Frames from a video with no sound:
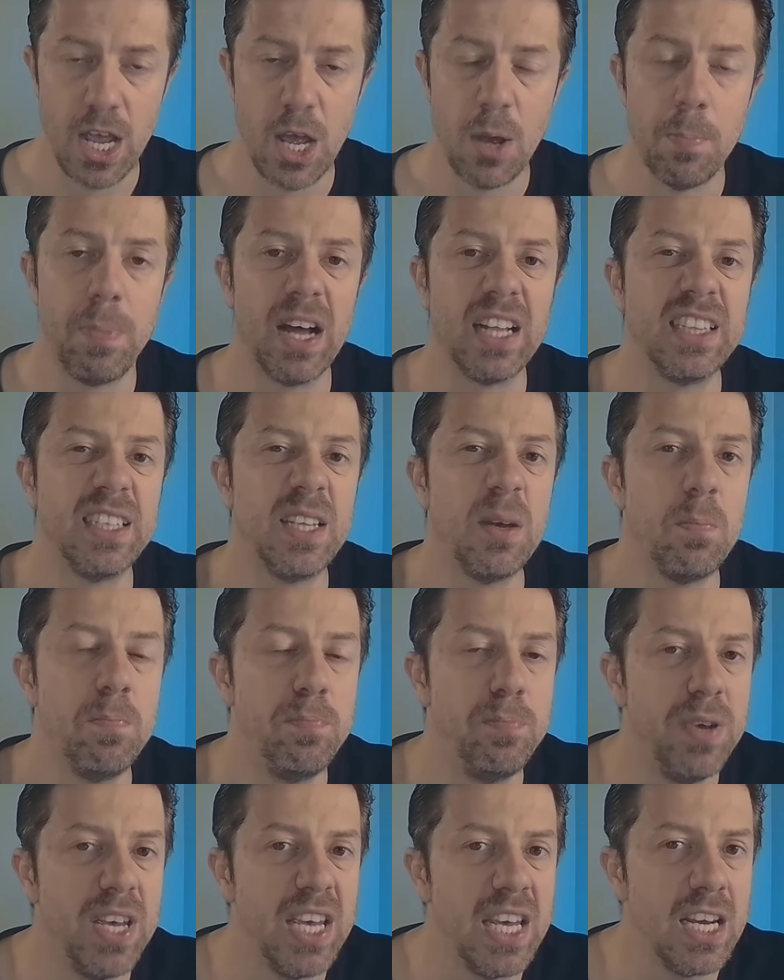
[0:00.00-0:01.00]
But the
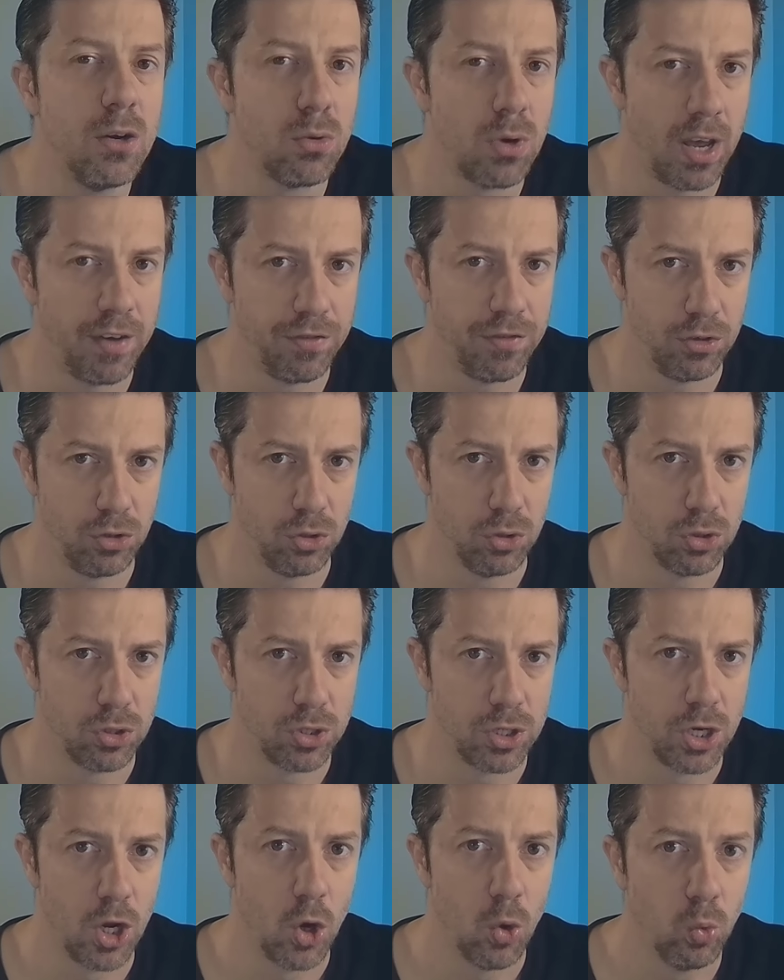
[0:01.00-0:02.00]
big
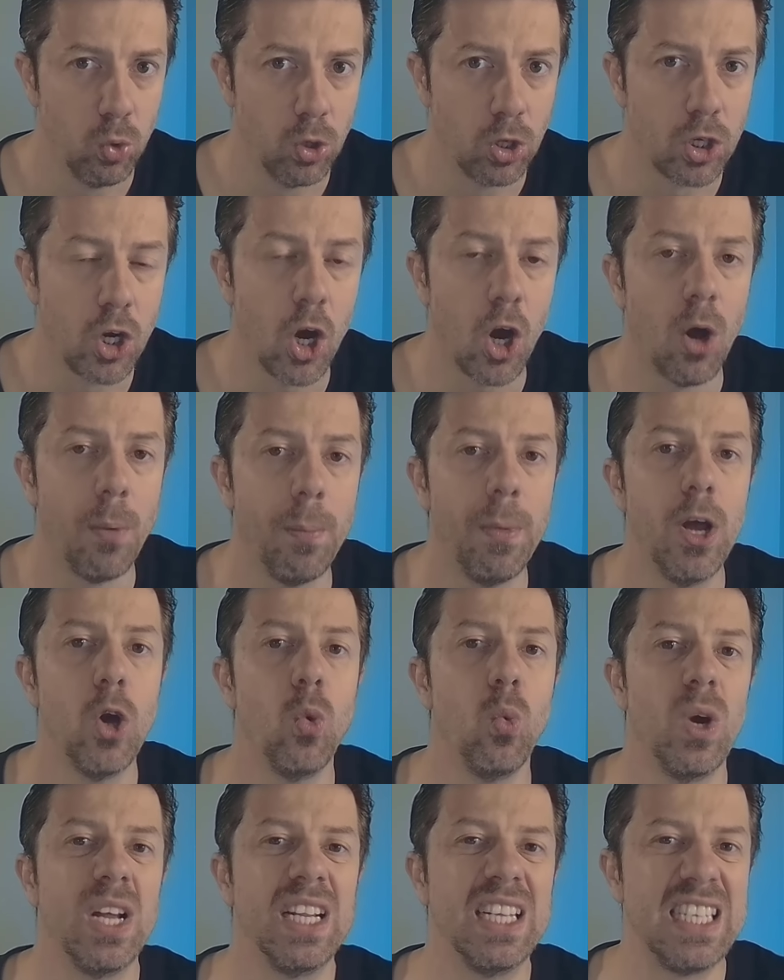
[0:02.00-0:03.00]
revenues will come
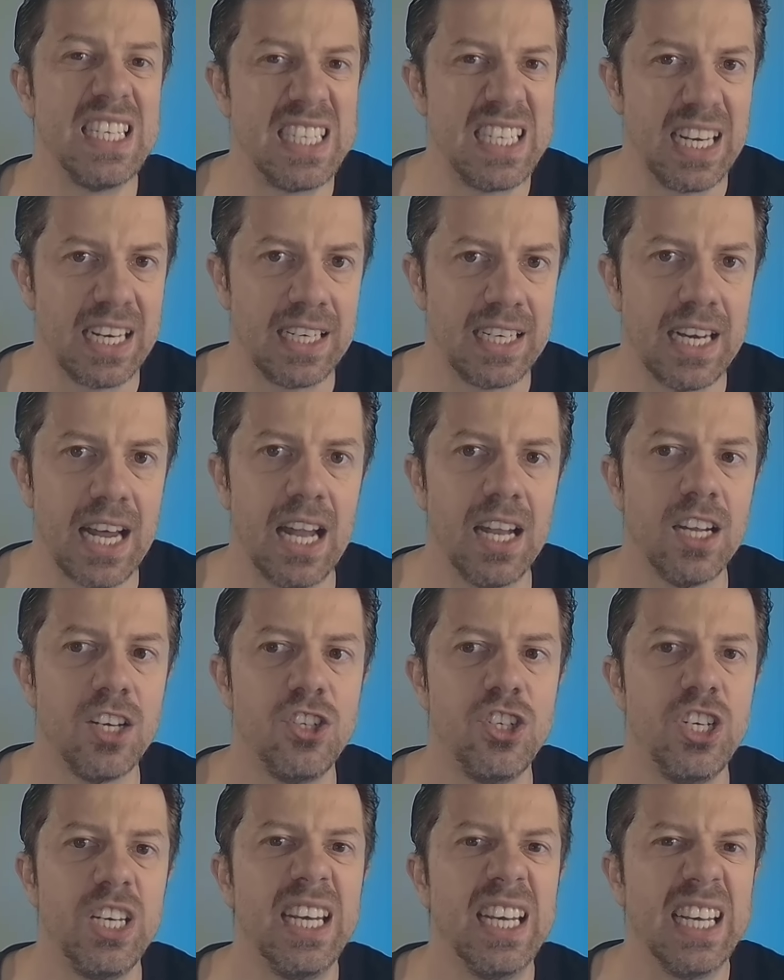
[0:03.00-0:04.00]
when this
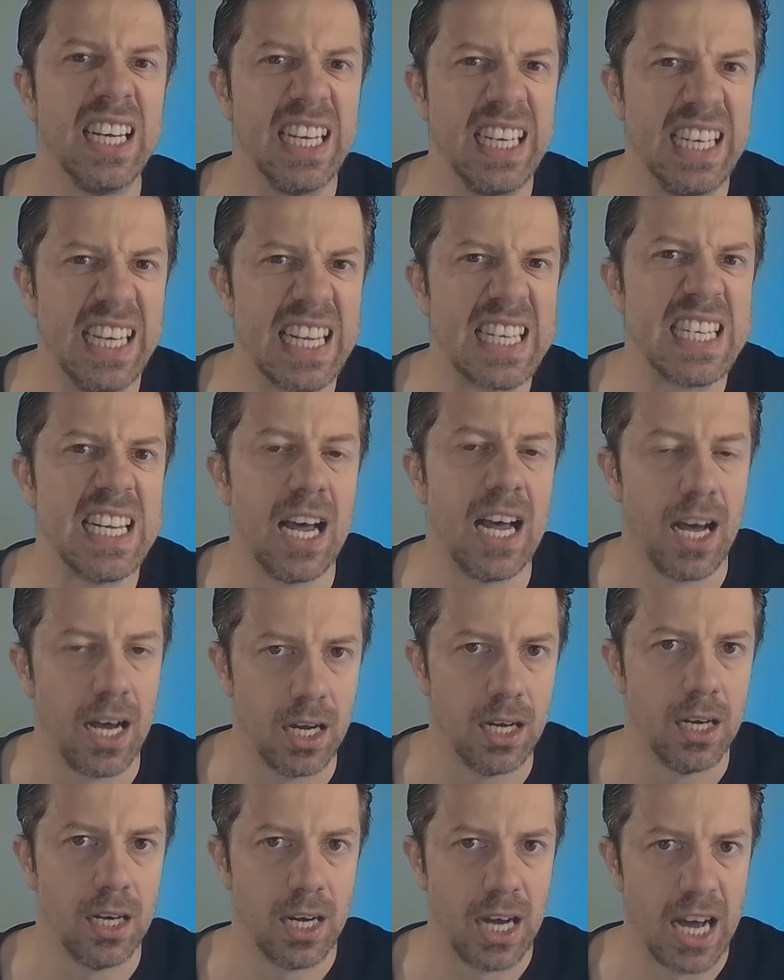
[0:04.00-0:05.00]
technology gets
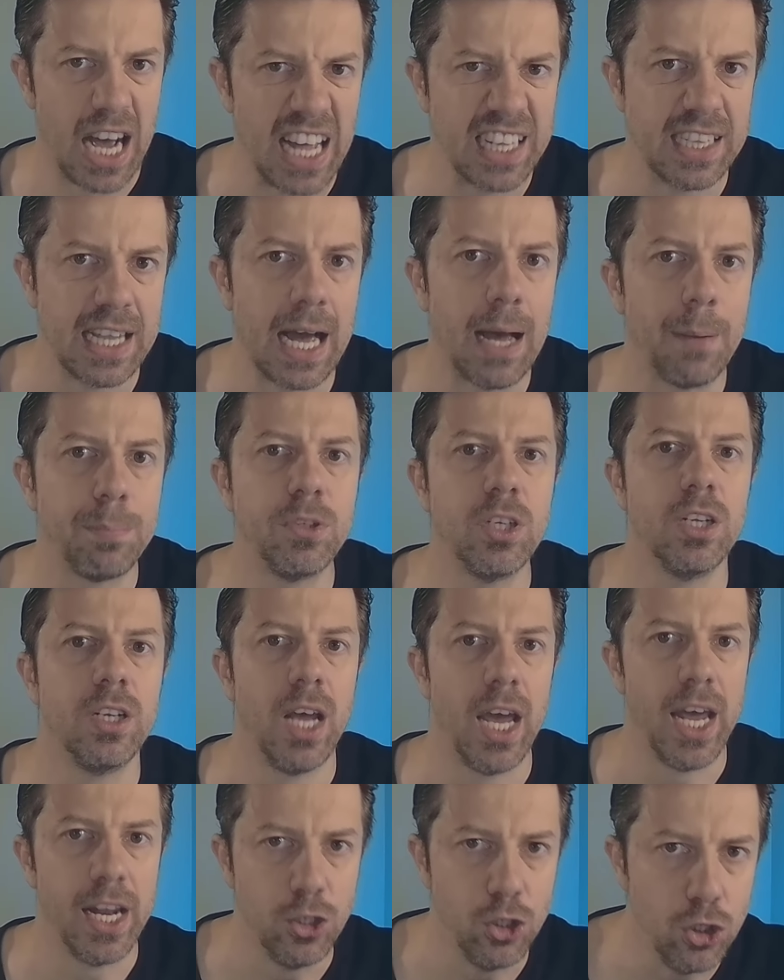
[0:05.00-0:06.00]
adopted
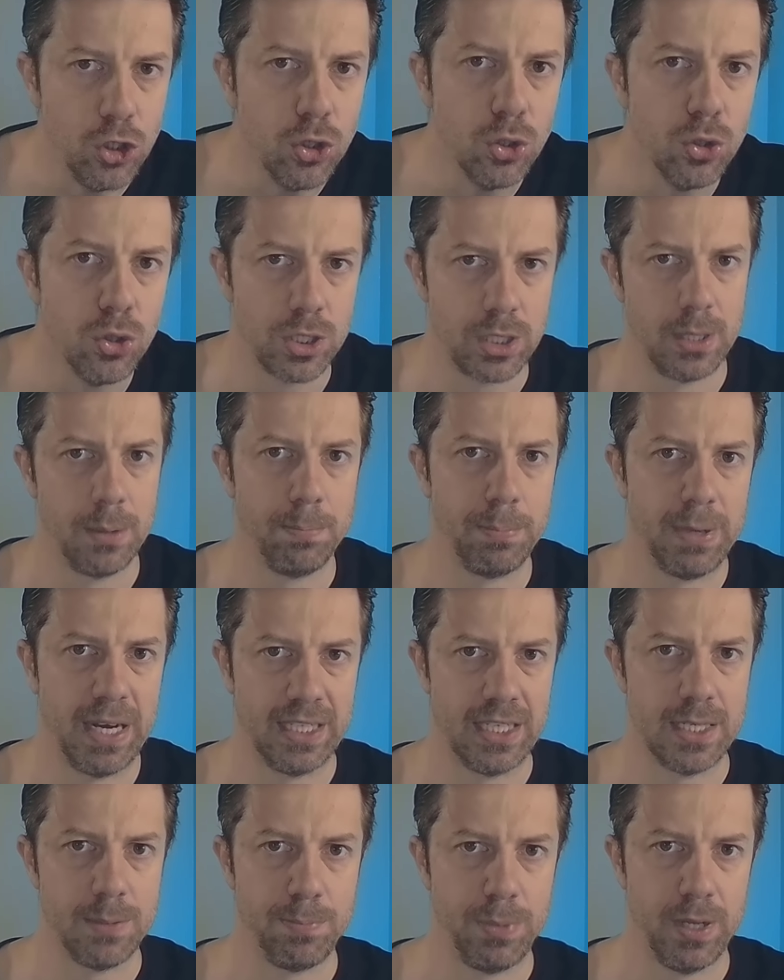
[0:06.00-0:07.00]
and used by
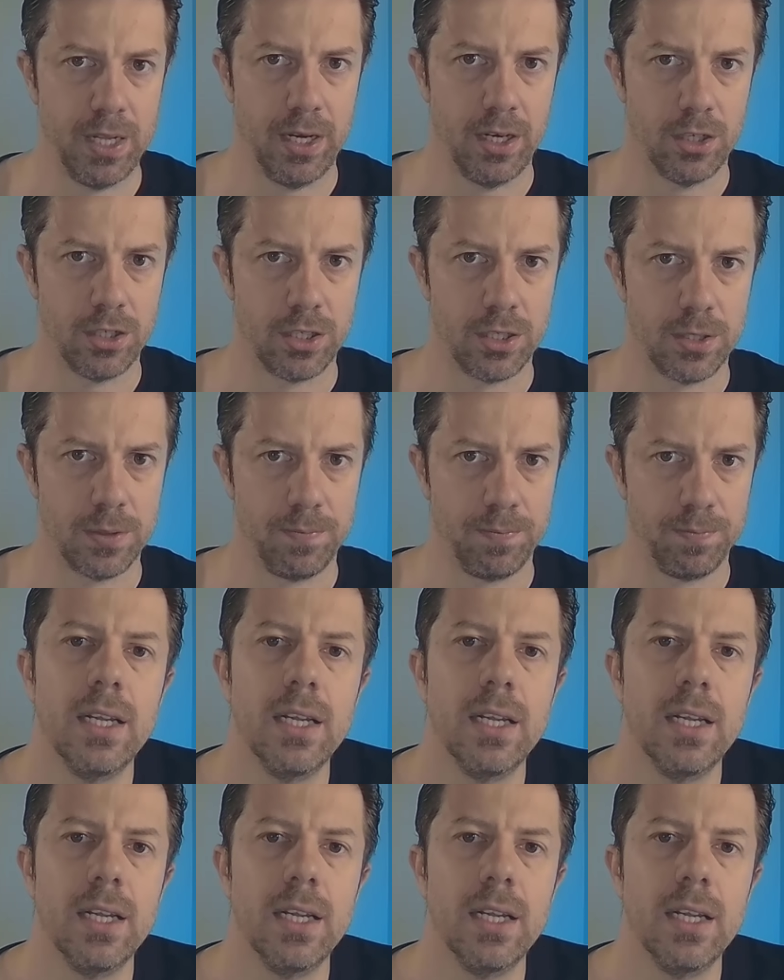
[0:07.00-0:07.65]
these players.